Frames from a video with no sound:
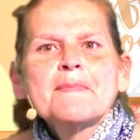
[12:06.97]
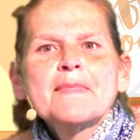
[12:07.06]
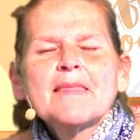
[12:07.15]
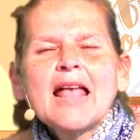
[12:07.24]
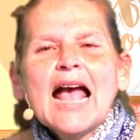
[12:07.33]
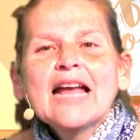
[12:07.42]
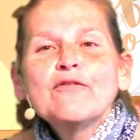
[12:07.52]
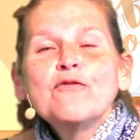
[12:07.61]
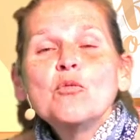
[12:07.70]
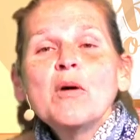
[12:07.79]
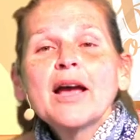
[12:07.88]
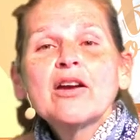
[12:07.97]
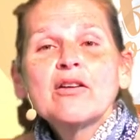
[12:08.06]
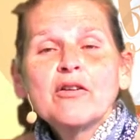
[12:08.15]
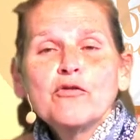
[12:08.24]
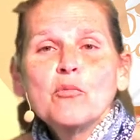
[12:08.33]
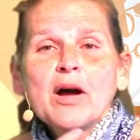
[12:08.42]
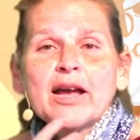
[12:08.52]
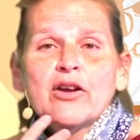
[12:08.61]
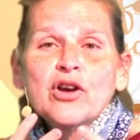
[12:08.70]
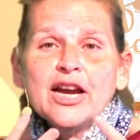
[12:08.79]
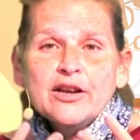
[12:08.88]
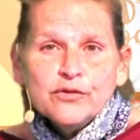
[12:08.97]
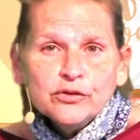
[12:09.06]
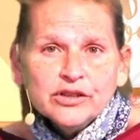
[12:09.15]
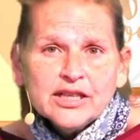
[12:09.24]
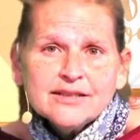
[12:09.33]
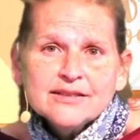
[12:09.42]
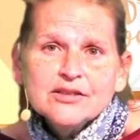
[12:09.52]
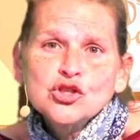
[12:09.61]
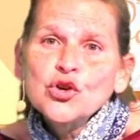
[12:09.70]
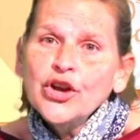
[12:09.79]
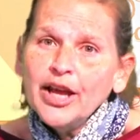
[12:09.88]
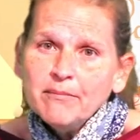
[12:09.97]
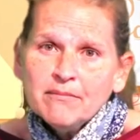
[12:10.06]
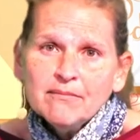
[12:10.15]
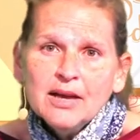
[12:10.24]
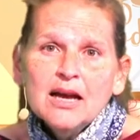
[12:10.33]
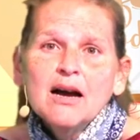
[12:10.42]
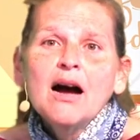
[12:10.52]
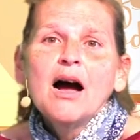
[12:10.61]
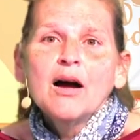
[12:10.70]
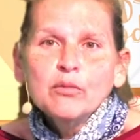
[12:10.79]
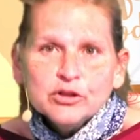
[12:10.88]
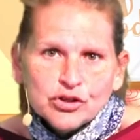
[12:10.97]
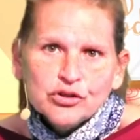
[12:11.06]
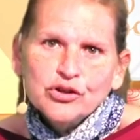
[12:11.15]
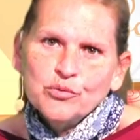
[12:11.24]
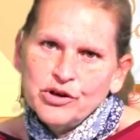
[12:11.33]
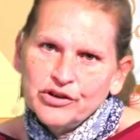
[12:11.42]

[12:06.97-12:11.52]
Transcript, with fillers: And for my, for my gratefulness to him, I will do good works.